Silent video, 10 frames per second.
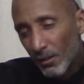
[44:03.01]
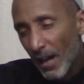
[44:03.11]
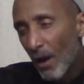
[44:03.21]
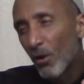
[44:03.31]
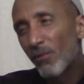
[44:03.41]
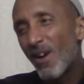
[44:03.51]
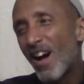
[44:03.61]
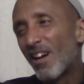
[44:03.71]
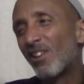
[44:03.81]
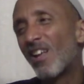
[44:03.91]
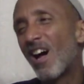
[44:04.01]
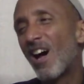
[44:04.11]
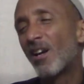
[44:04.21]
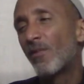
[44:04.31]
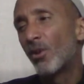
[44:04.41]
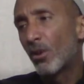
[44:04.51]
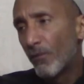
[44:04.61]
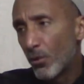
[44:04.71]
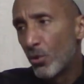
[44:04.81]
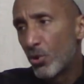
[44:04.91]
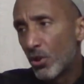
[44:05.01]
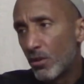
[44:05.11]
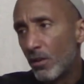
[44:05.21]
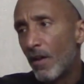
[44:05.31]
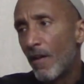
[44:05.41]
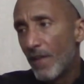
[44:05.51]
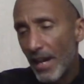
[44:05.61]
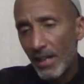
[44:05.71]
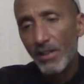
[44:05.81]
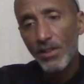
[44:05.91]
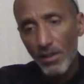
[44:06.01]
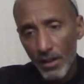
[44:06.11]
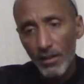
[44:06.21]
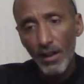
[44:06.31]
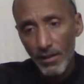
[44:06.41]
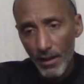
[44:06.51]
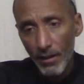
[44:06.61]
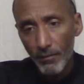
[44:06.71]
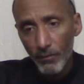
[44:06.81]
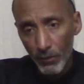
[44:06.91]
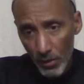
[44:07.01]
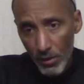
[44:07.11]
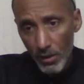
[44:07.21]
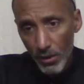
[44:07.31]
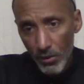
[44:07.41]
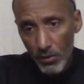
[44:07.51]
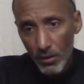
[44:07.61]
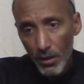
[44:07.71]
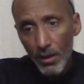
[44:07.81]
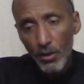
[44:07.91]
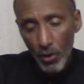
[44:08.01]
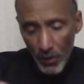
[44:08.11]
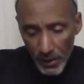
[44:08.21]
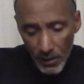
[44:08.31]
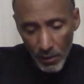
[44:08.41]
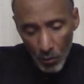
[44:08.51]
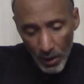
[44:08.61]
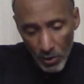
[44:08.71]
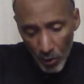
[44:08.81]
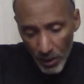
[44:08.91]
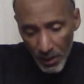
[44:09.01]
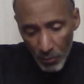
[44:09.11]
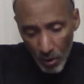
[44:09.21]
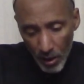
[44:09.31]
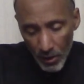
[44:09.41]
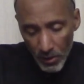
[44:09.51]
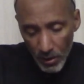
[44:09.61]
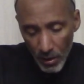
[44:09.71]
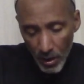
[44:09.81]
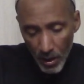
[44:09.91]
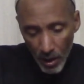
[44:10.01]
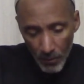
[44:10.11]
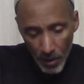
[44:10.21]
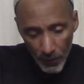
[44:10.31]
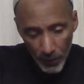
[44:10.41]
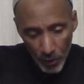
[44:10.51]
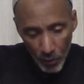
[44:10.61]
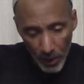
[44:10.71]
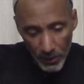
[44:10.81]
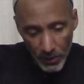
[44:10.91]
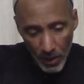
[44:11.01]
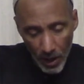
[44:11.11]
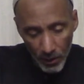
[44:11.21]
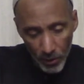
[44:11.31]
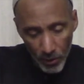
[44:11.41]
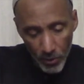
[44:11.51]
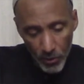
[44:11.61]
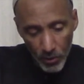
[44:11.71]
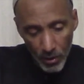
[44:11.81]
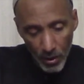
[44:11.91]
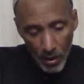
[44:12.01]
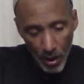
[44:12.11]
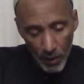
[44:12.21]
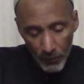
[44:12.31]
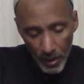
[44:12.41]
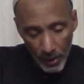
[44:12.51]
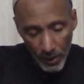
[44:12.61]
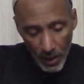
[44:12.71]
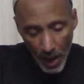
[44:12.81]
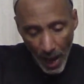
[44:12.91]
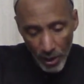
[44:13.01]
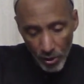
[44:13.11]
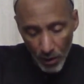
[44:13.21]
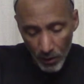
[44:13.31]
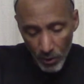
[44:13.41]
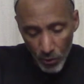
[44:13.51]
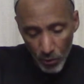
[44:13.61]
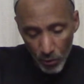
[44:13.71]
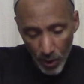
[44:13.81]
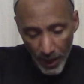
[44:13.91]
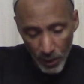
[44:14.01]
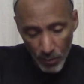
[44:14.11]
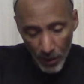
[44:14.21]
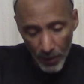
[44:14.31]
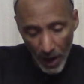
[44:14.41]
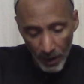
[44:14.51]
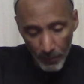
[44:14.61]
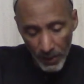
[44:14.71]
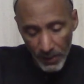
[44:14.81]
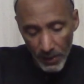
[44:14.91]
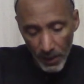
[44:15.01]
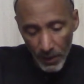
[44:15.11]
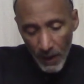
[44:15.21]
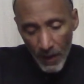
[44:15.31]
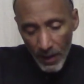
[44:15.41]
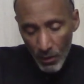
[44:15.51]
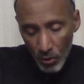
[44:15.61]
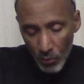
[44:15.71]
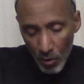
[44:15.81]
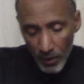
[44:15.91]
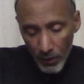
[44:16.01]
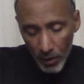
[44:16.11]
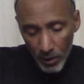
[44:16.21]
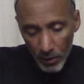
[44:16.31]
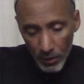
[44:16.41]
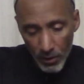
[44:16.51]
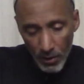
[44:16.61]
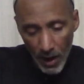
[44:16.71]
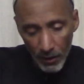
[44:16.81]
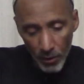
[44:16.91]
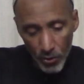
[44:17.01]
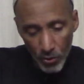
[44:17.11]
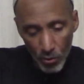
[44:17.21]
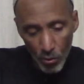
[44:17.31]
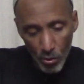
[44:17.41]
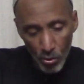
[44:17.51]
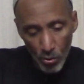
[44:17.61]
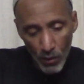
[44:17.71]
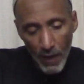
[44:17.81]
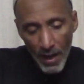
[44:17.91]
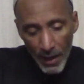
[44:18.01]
clarified a lot of the confusion that existed at that time. You see this? So this is the way. So he was among the great scholars of the Ash'ari school. And his brother Ahmed said he was one of the scholars who,